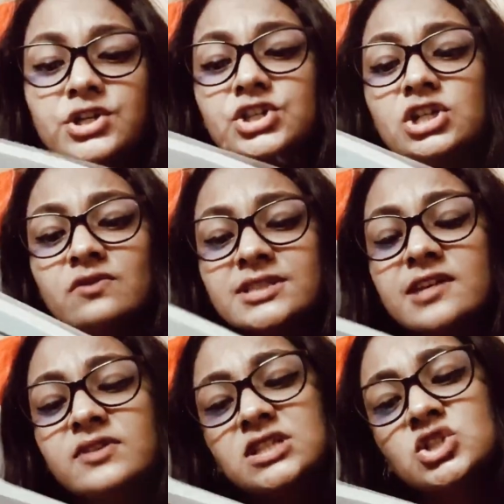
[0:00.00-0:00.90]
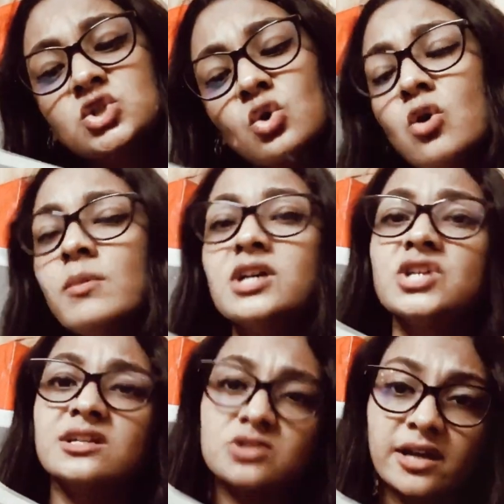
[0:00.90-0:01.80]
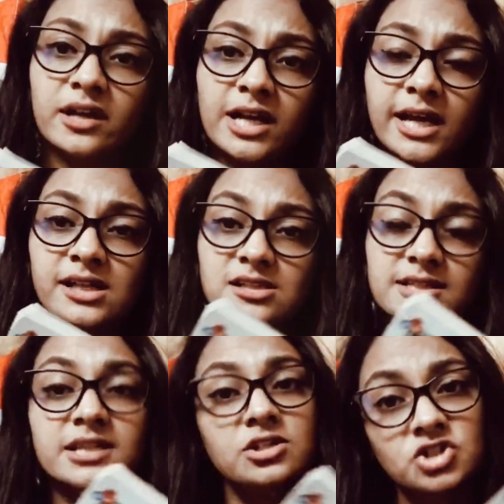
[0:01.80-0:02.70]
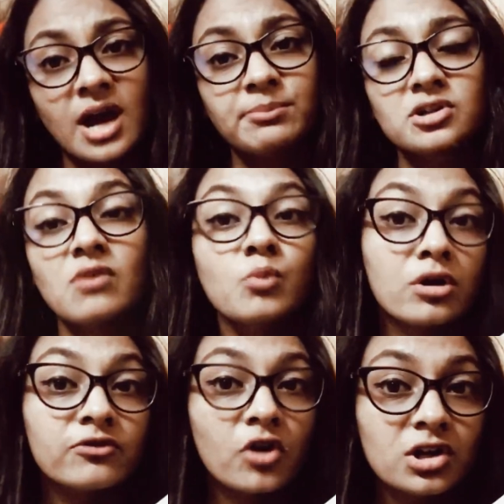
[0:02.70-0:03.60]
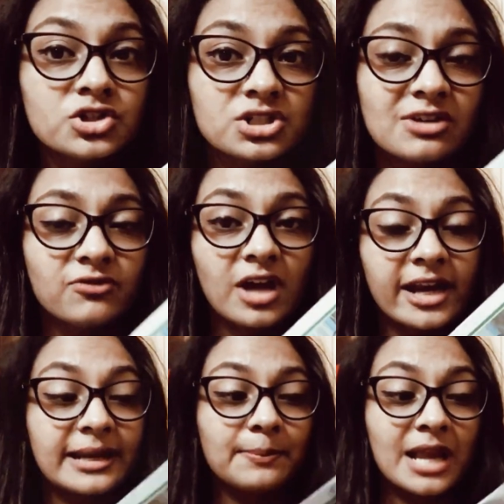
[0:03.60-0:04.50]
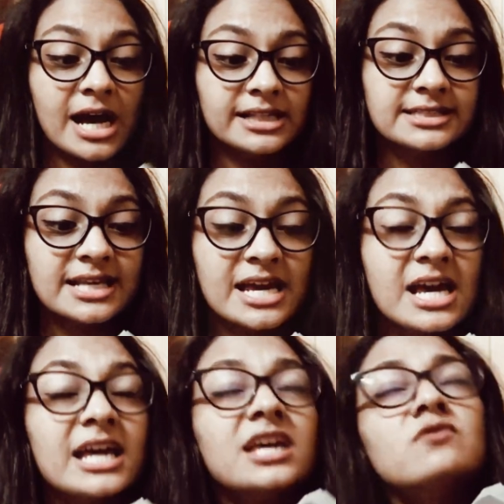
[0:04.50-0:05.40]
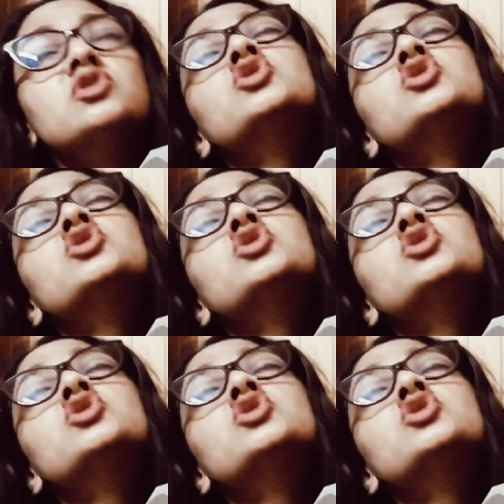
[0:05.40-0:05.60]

She was given so much extra details in the chapter of morphology of flowering plants, given